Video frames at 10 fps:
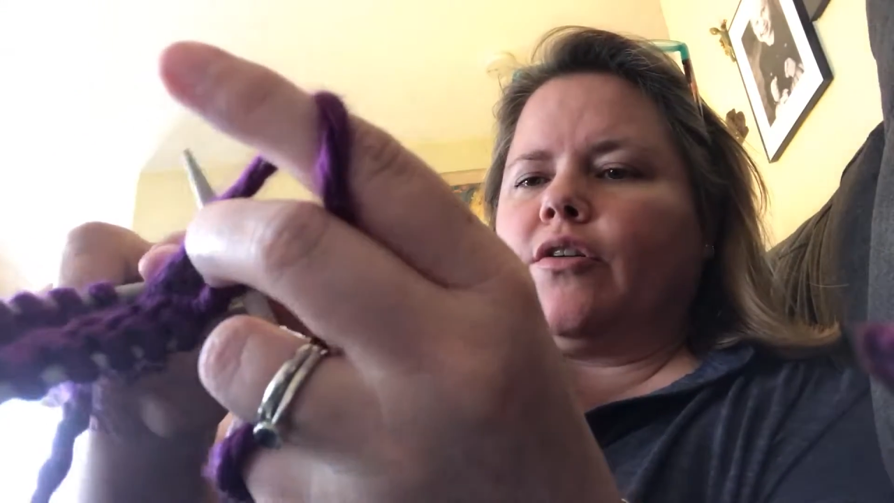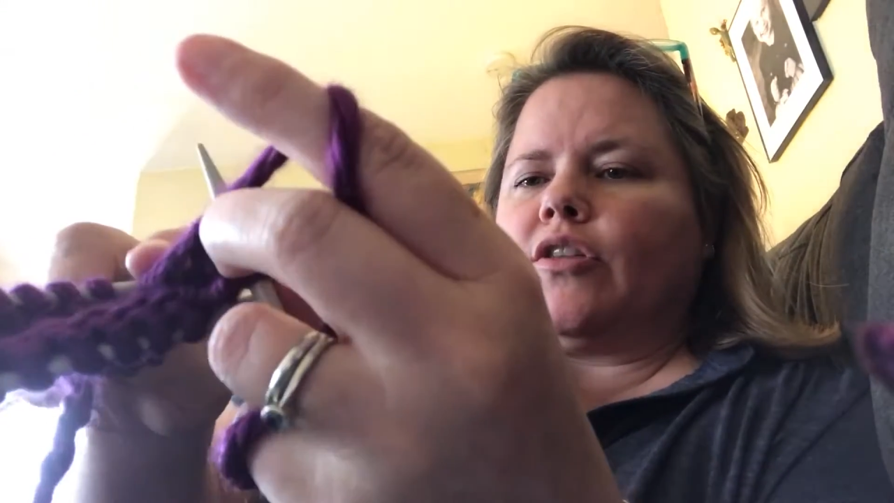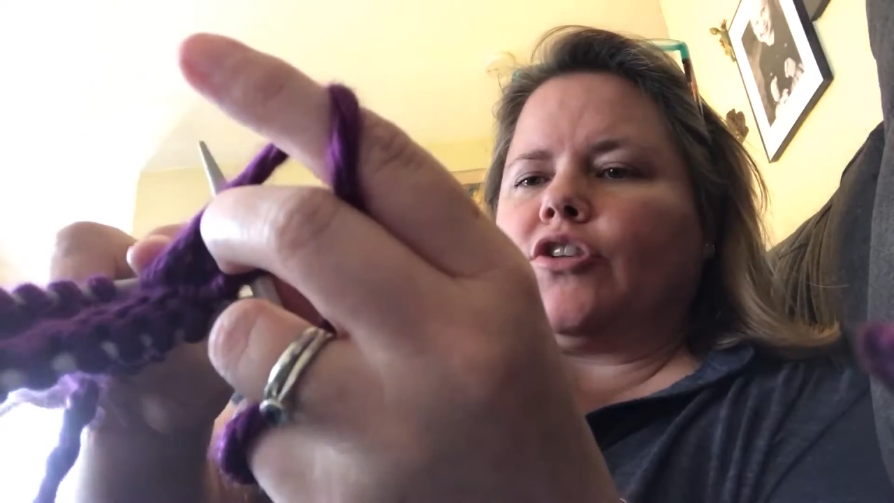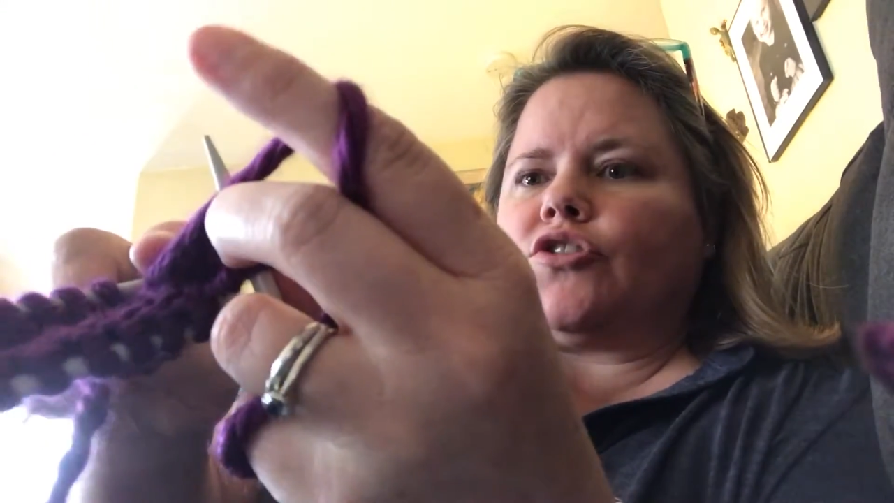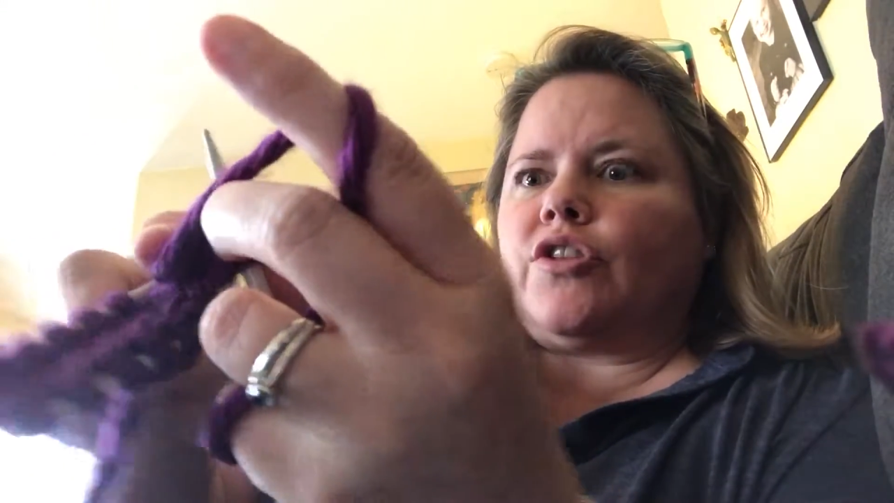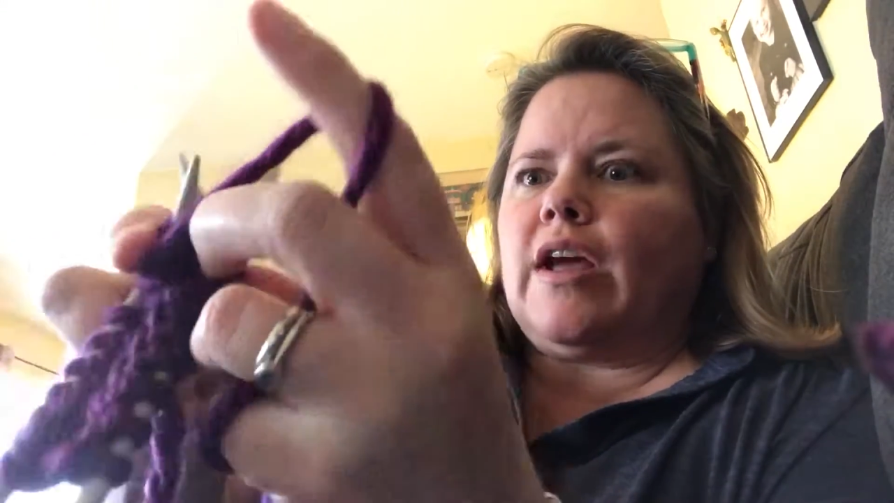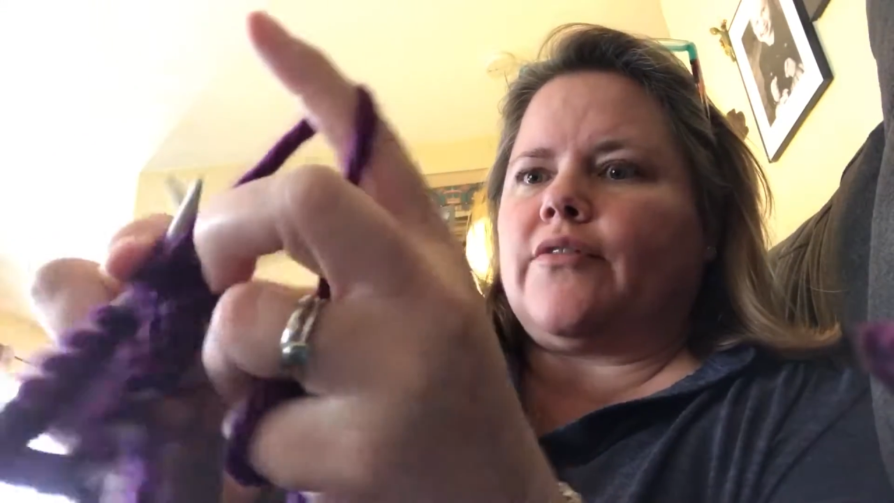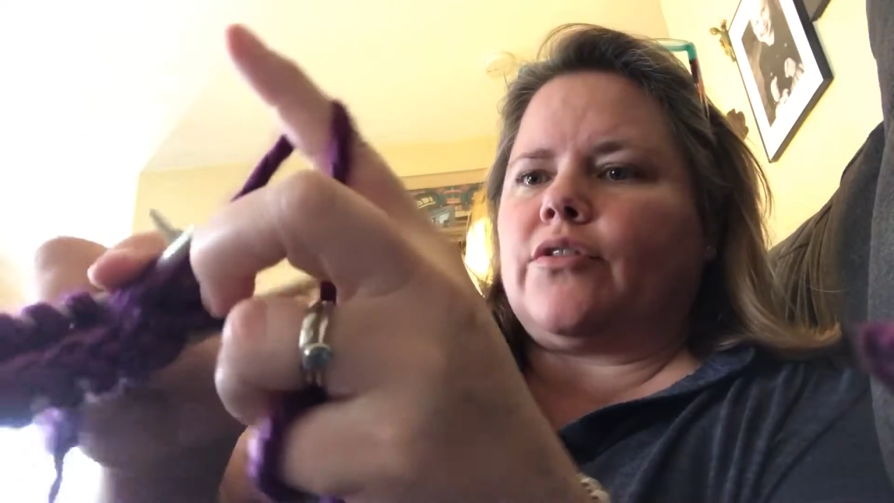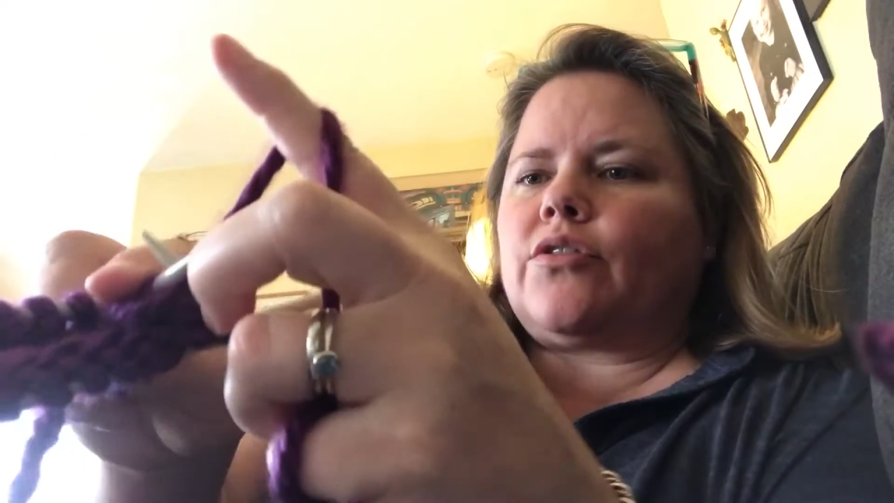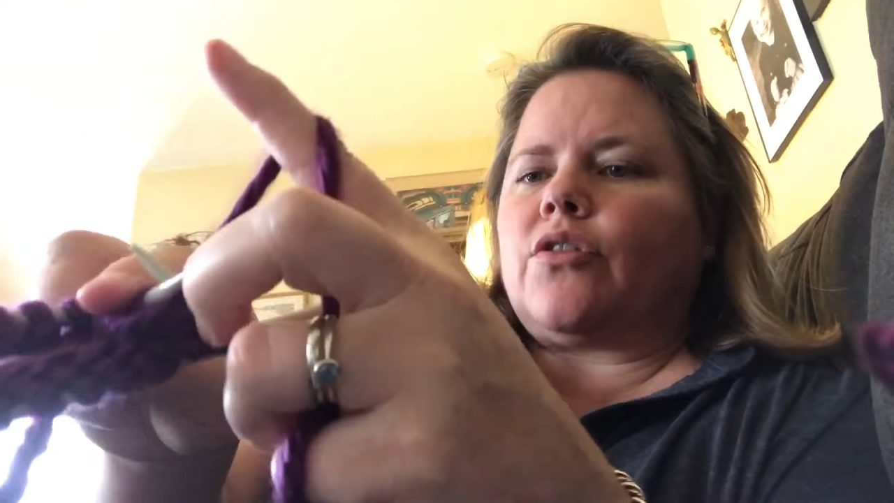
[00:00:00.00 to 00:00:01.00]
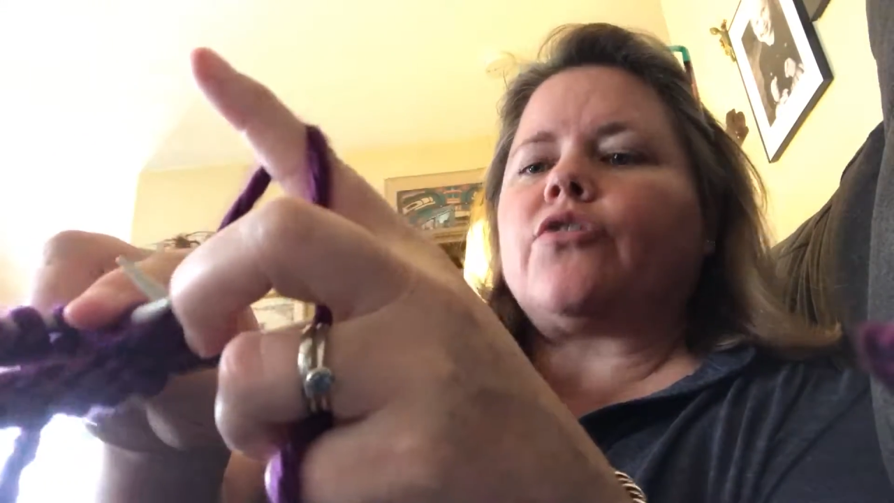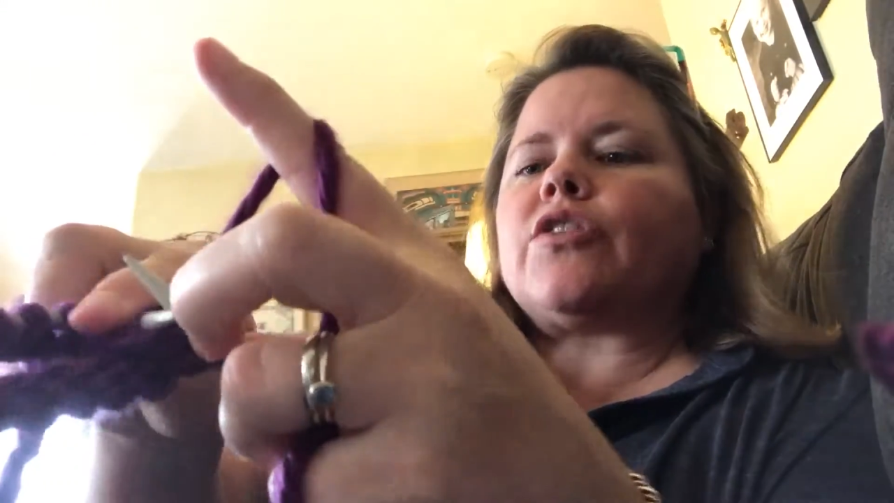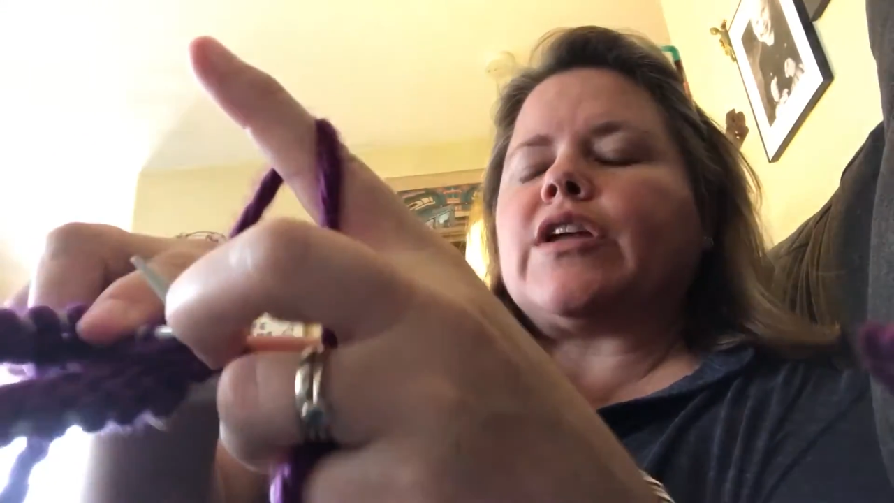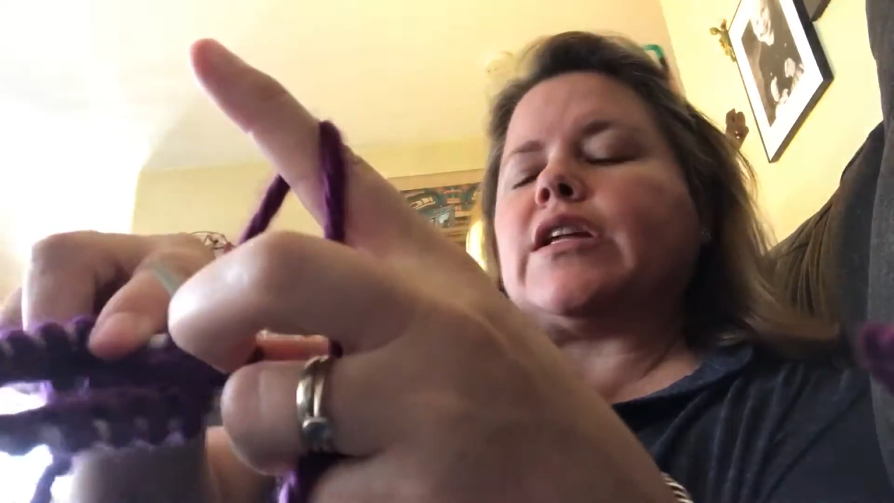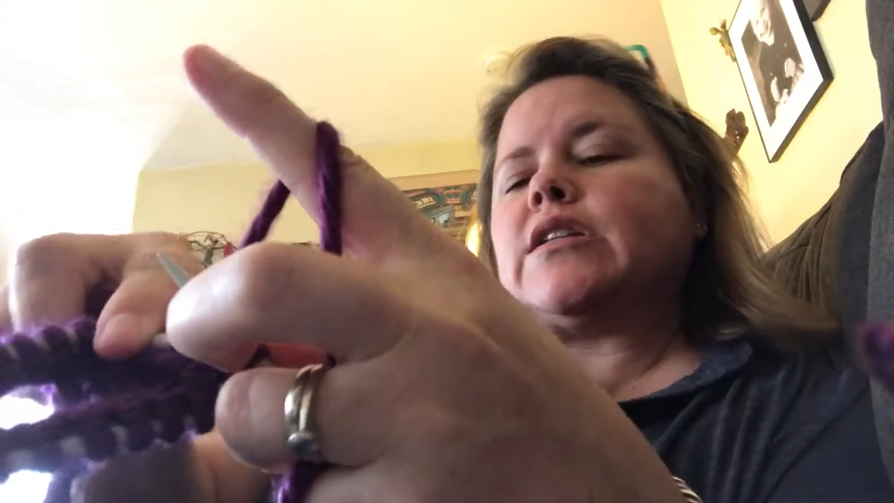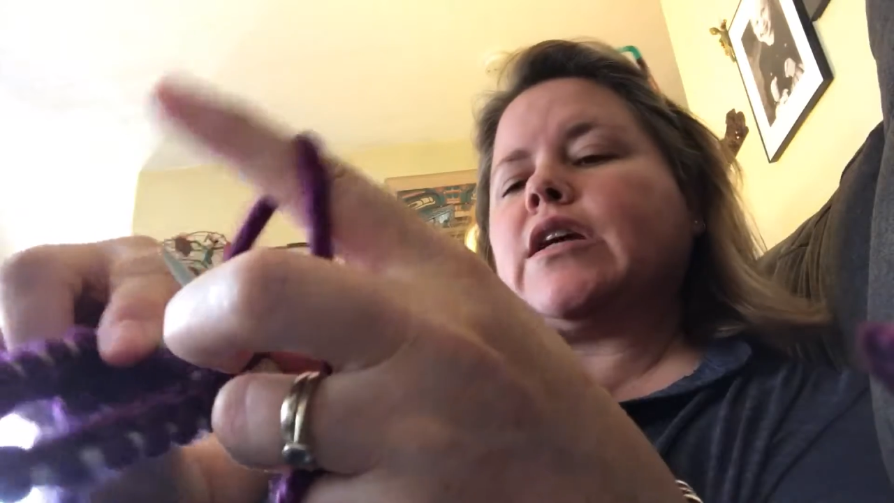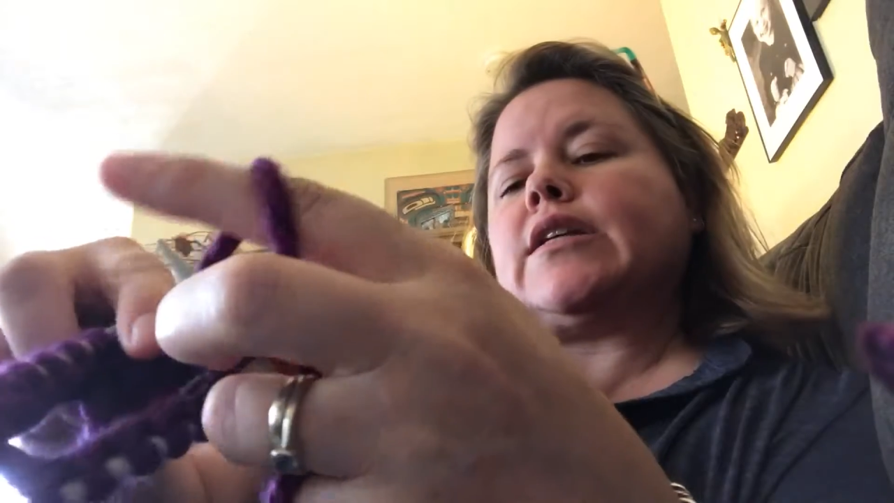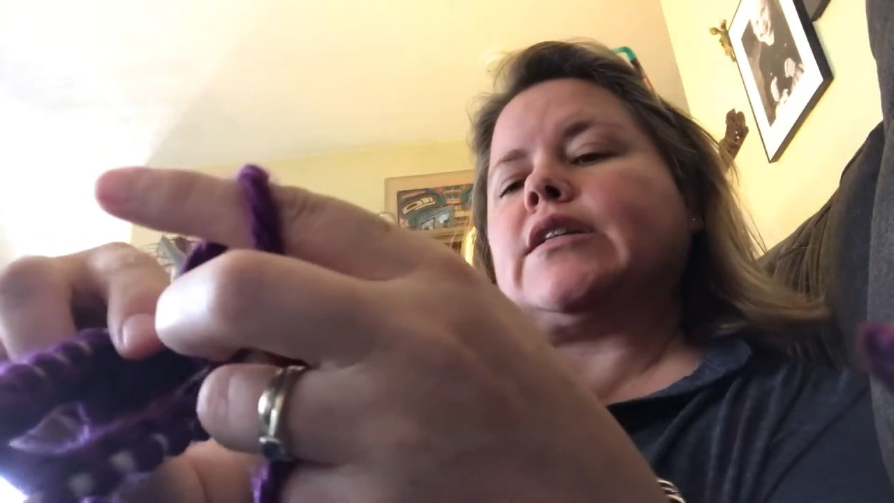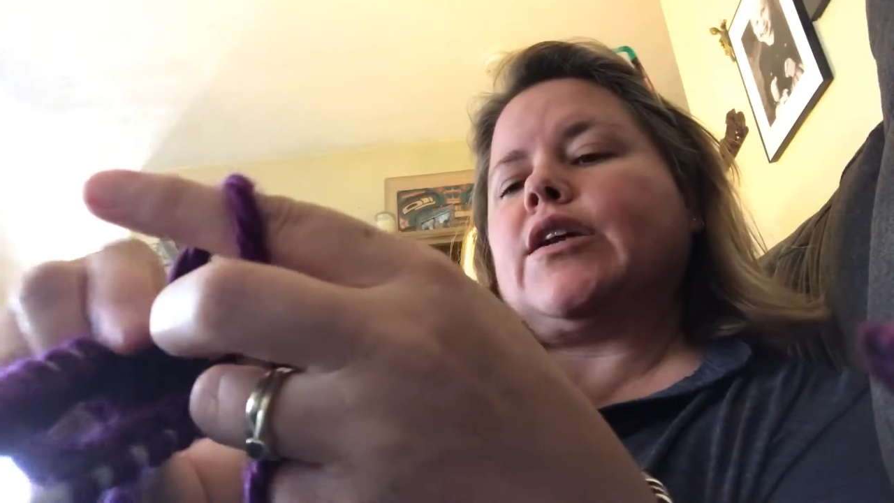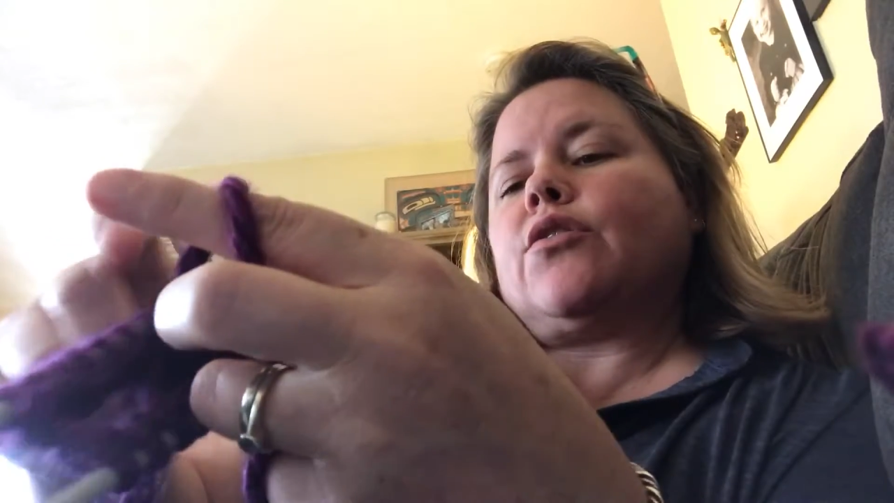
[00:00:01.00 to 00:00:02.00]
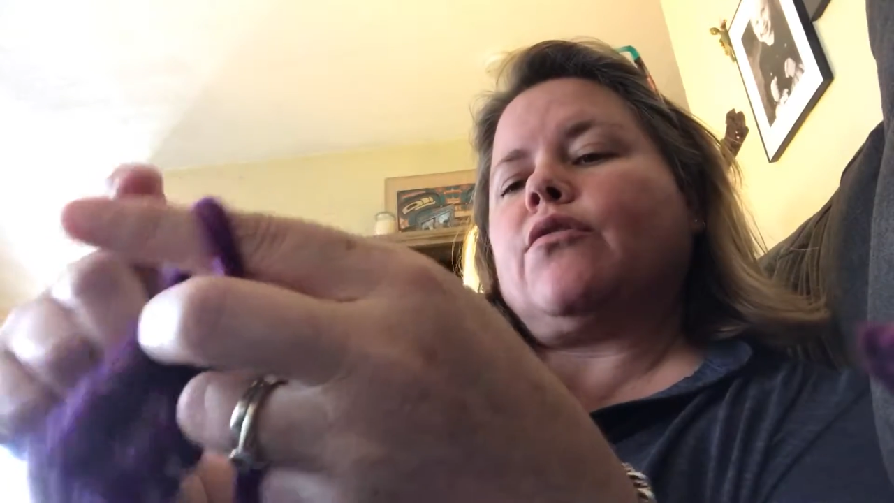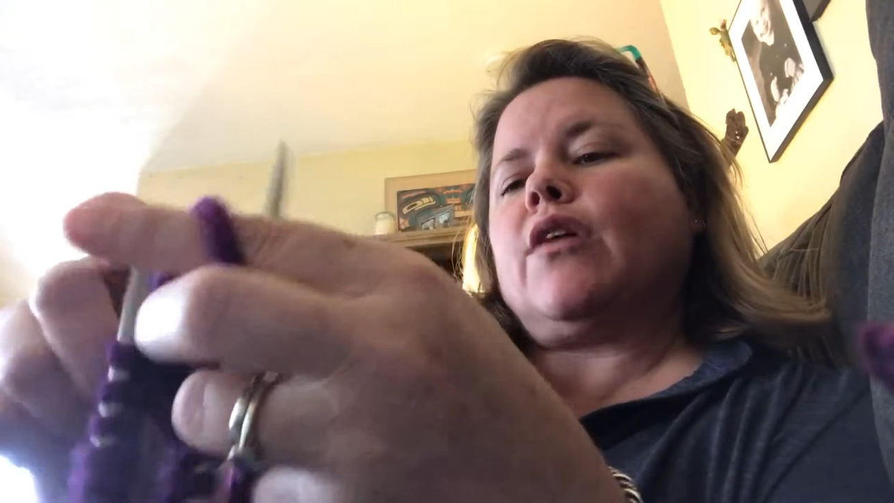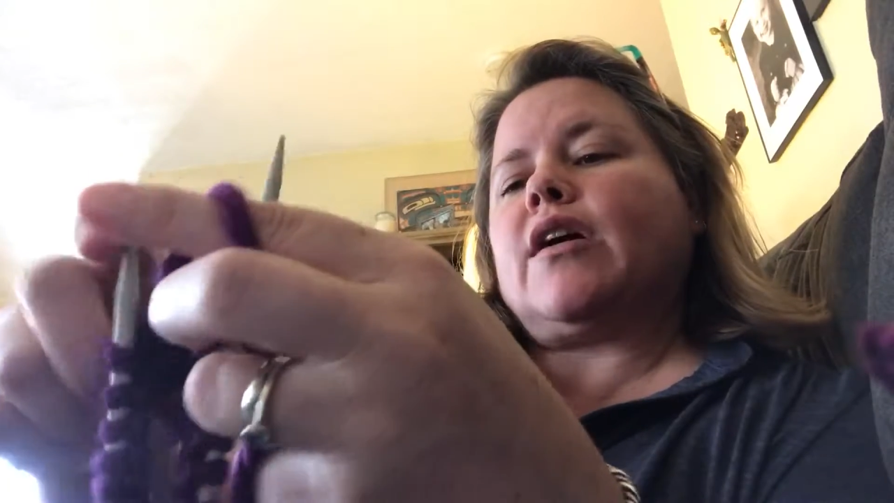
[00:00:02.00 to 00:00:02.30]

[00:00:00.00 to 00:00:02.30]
that should have a 13 size needle